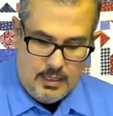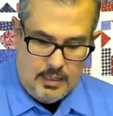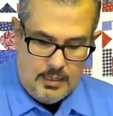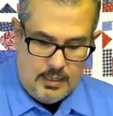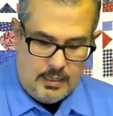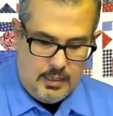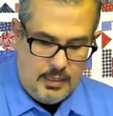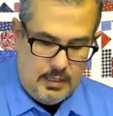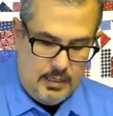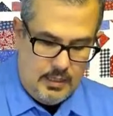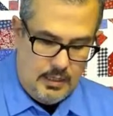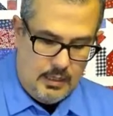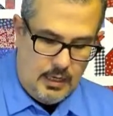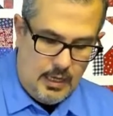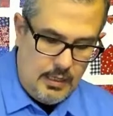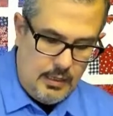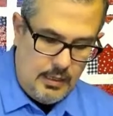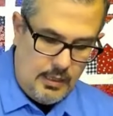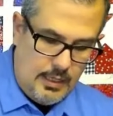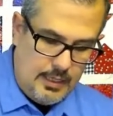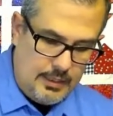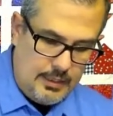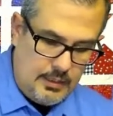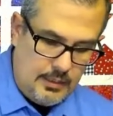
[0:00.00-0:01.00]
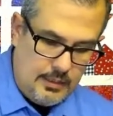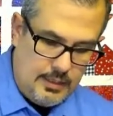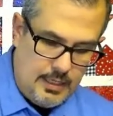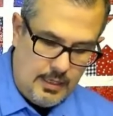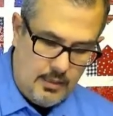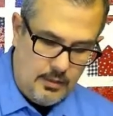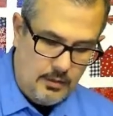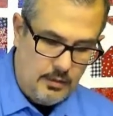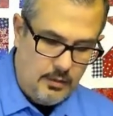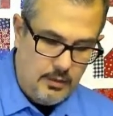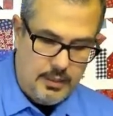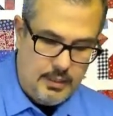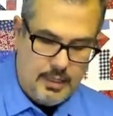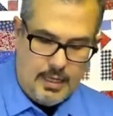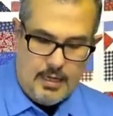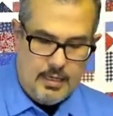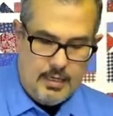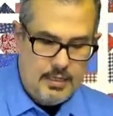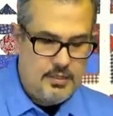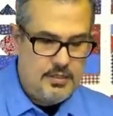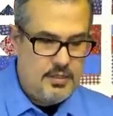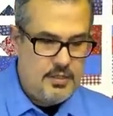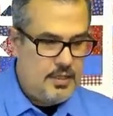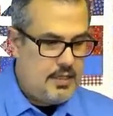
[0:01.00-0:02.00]
And again, I like to take a look
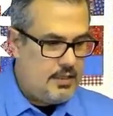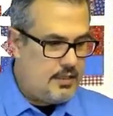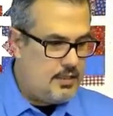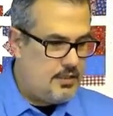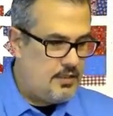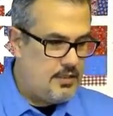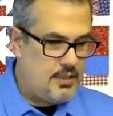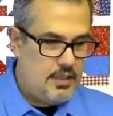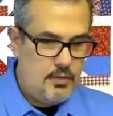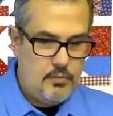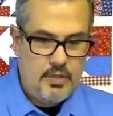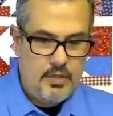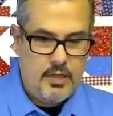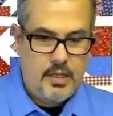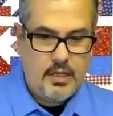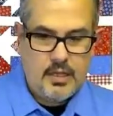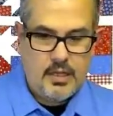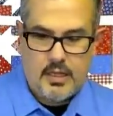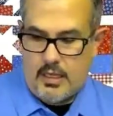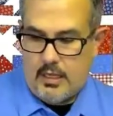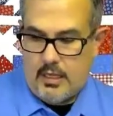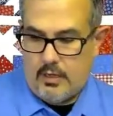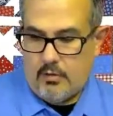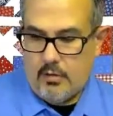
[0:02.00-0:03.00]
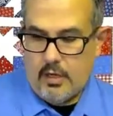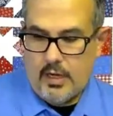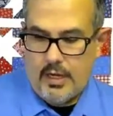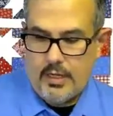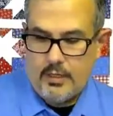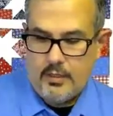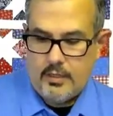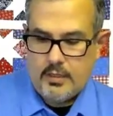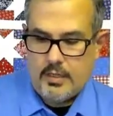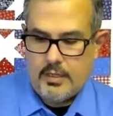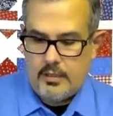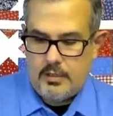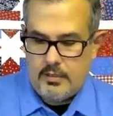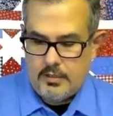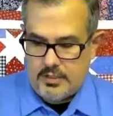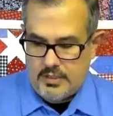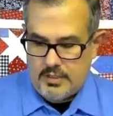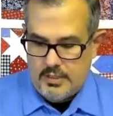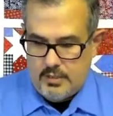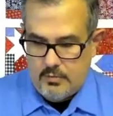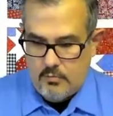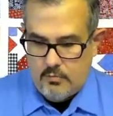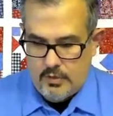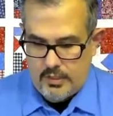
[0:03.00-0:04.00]
at it because you get to see what you get, right? You're
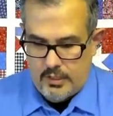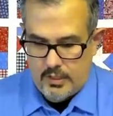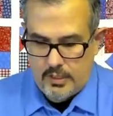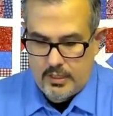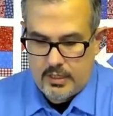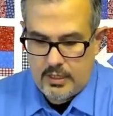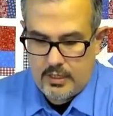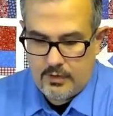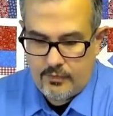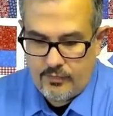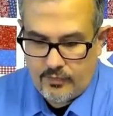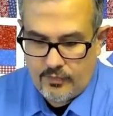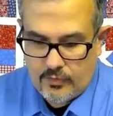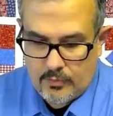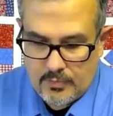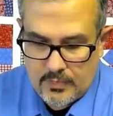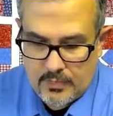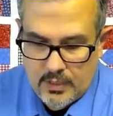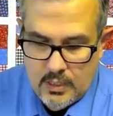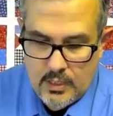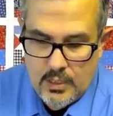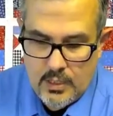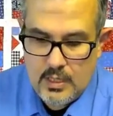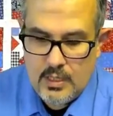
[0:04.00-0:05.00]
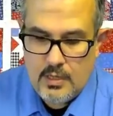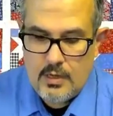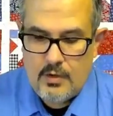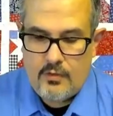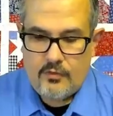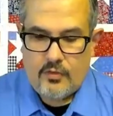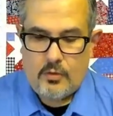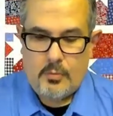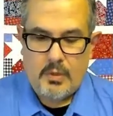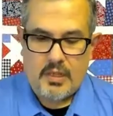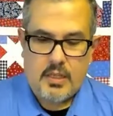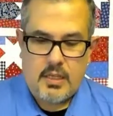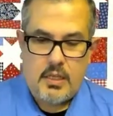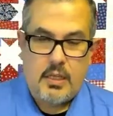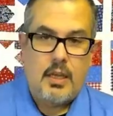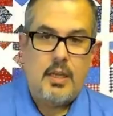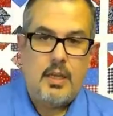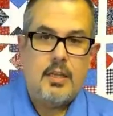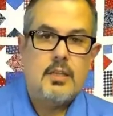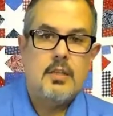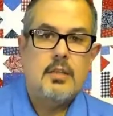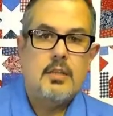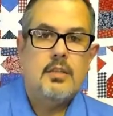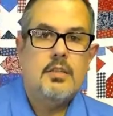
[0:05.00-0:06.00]
seeing what you get from a
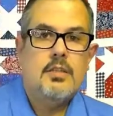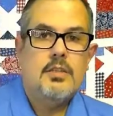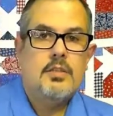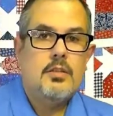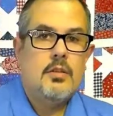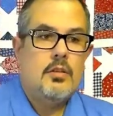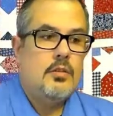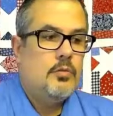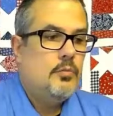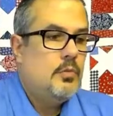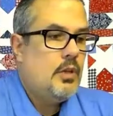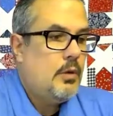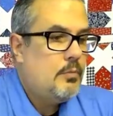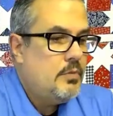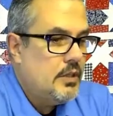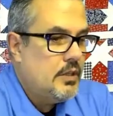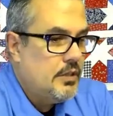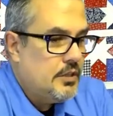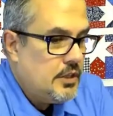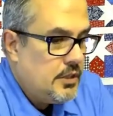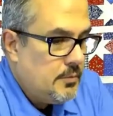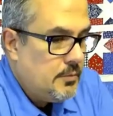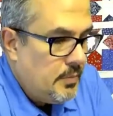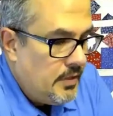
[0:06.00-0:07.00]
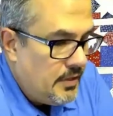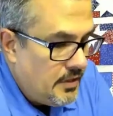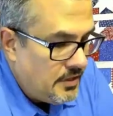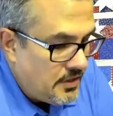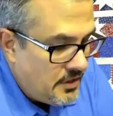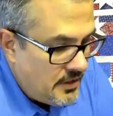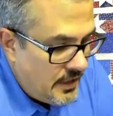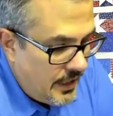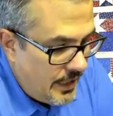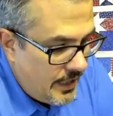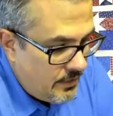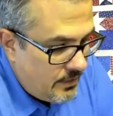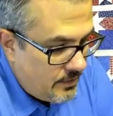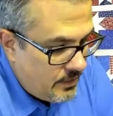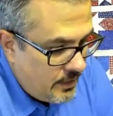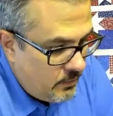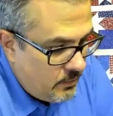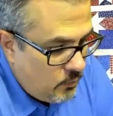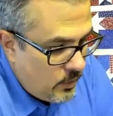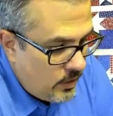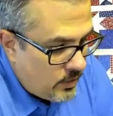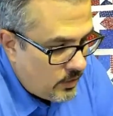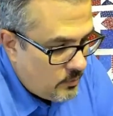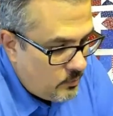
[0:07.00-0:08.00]
kit. So I'm gonna spin us
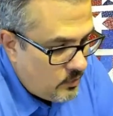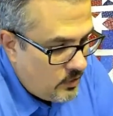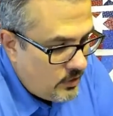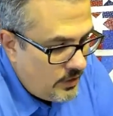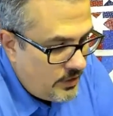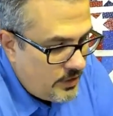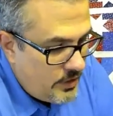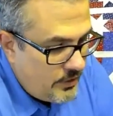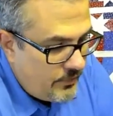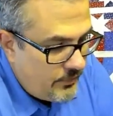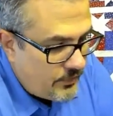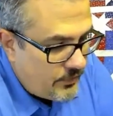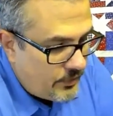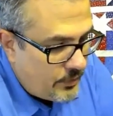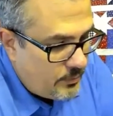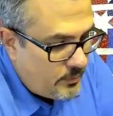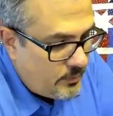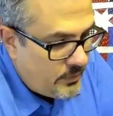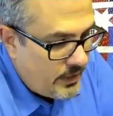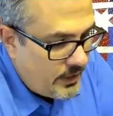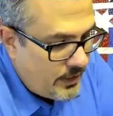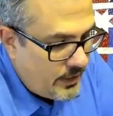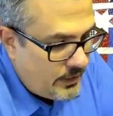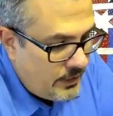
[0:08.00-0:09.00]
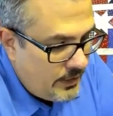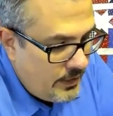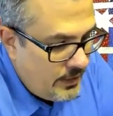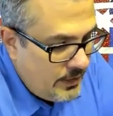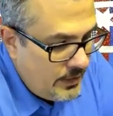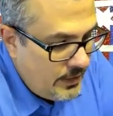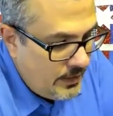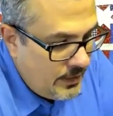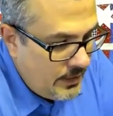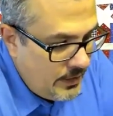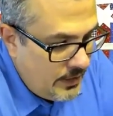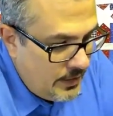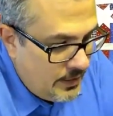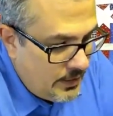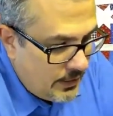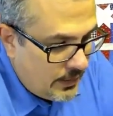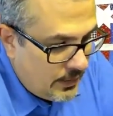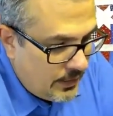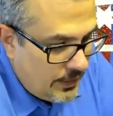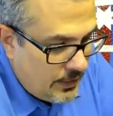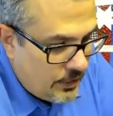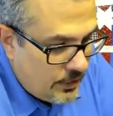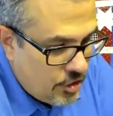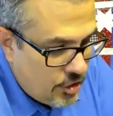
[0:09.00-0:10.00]
down. Welcome, Glenda, from
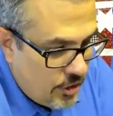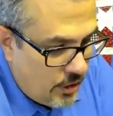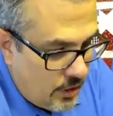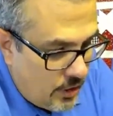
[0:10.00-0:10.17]
Lake